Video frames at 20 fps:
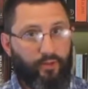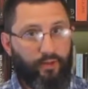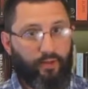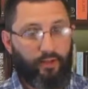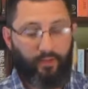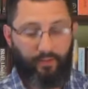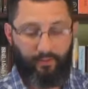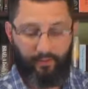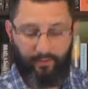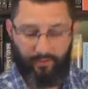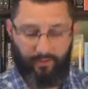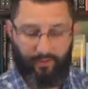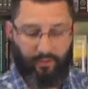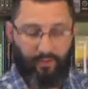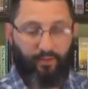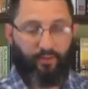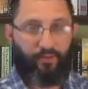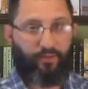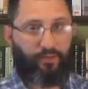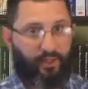All right?
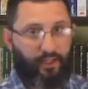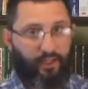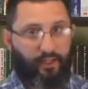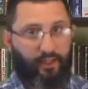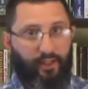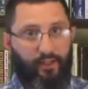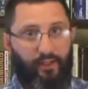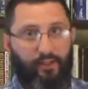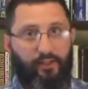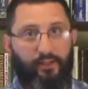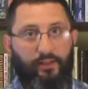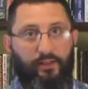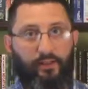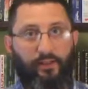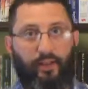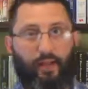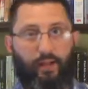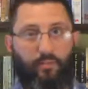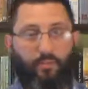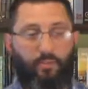understand that.
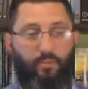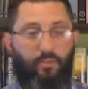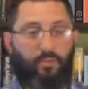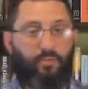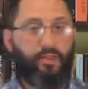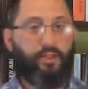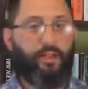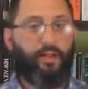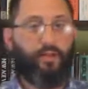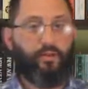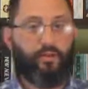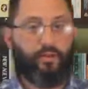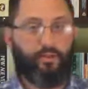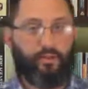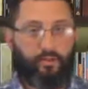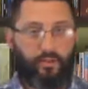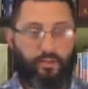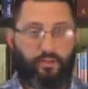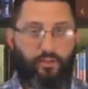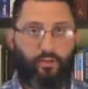I remember being out on the
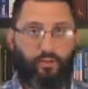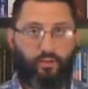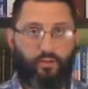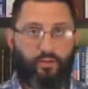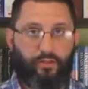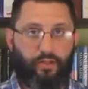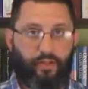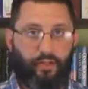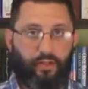street the one